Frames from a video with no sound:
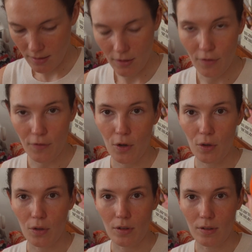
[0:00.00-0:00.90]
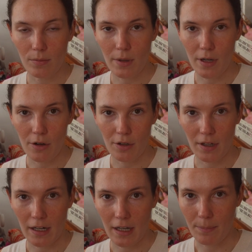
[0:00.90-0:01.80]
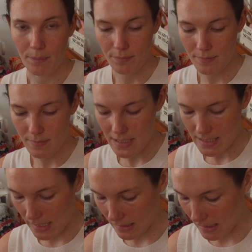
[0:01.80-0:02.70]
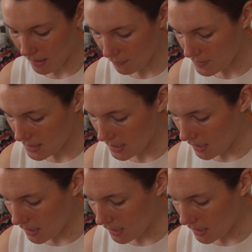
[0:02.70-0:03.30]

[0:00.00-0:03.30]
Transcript: full 100-gram skein left.